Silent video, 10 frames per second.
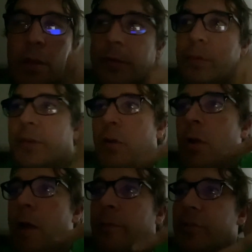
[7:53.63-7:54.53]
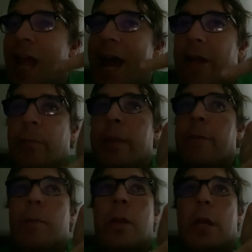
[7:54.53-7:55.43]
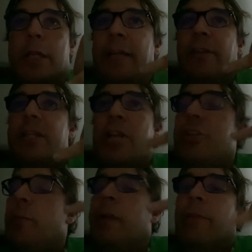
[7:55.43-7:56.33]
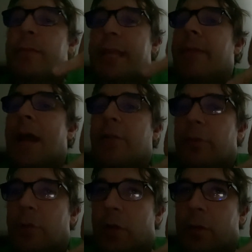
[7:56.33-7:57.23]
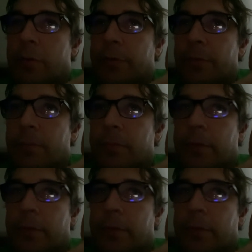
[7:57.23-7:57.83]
So we start off with Chaz. To get his attention, we give him $10,000.